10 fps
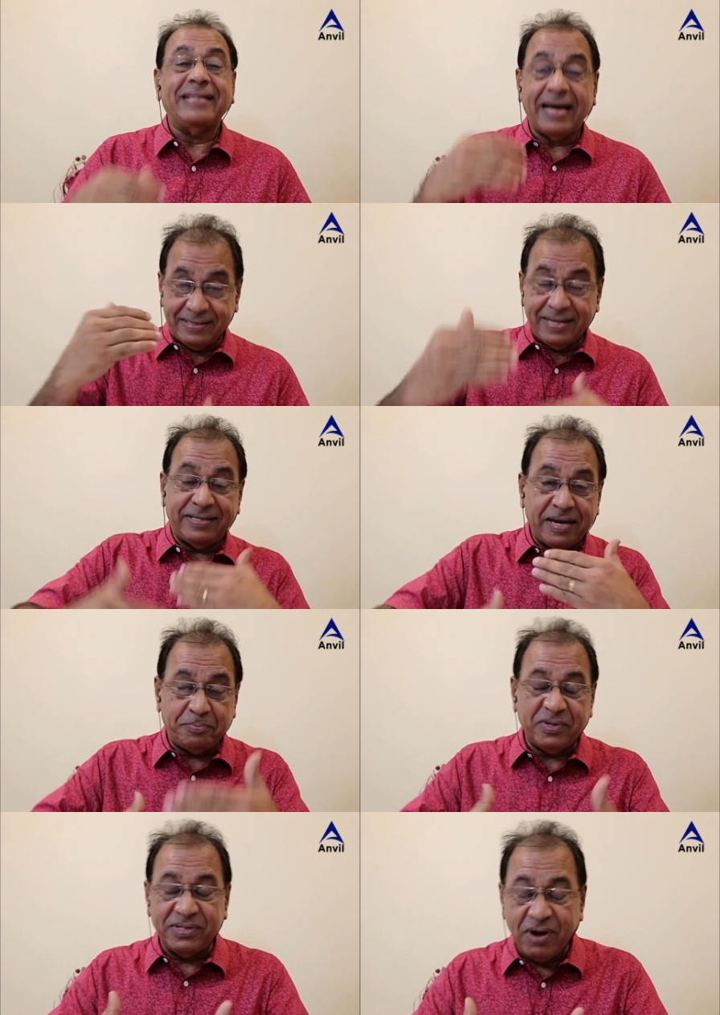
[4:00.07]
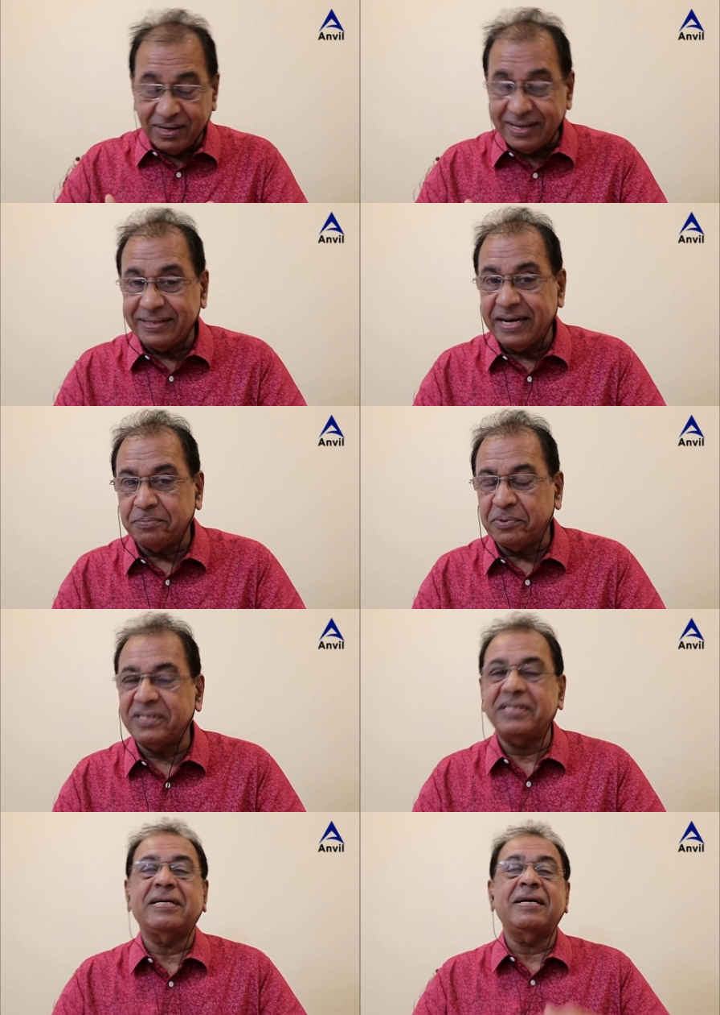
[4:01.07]
that the third was not the third
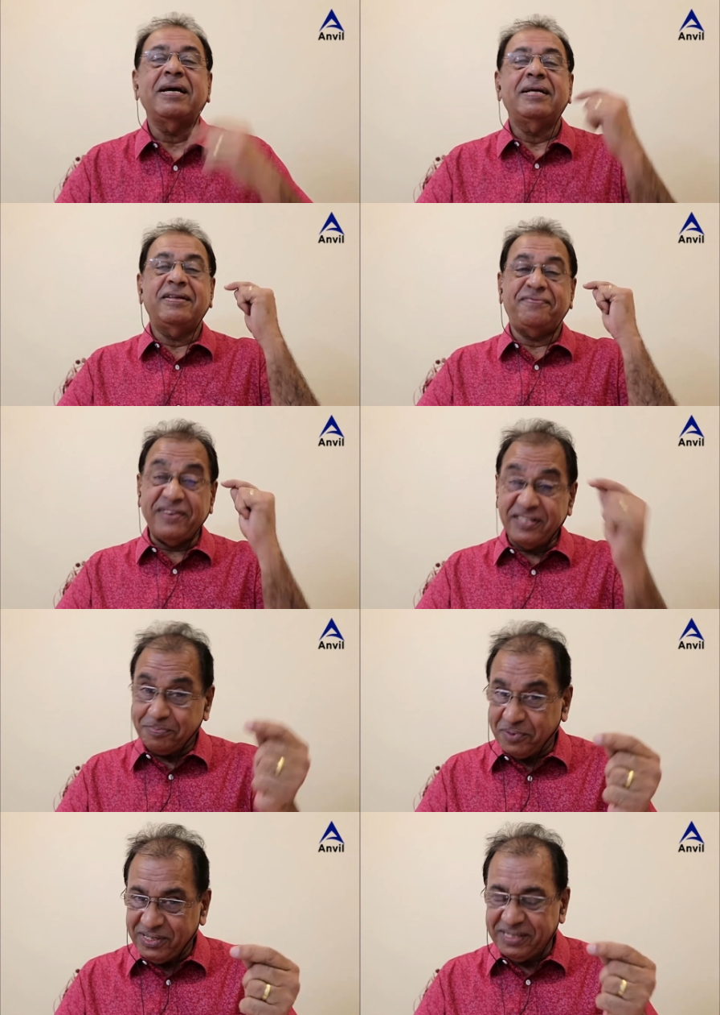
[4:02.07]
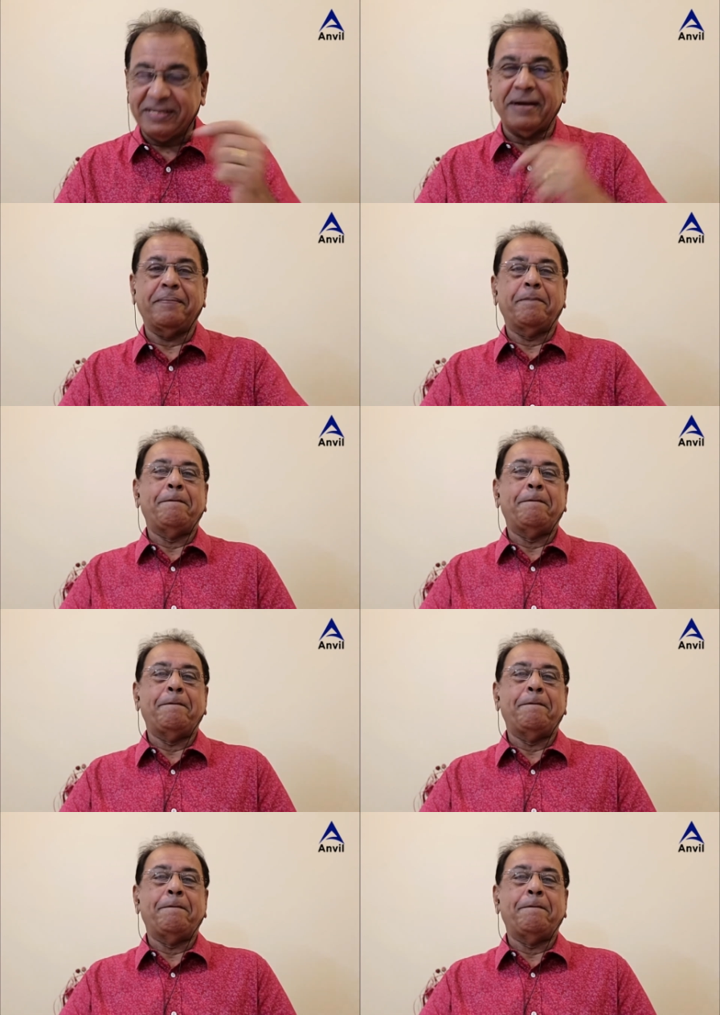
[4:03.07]
position, the first position,